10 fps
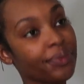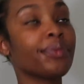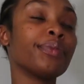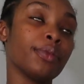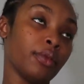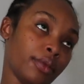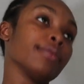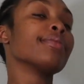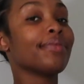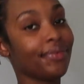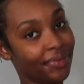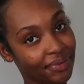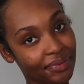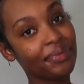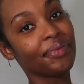about to crochet my
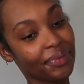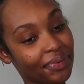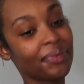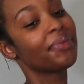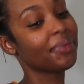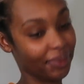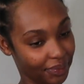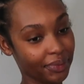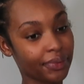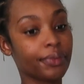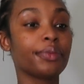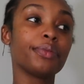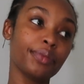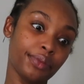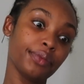hair, so um,
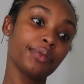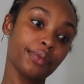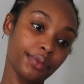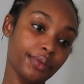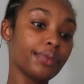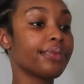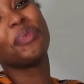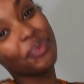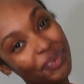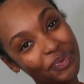that's all I gotta say. Let's get into it.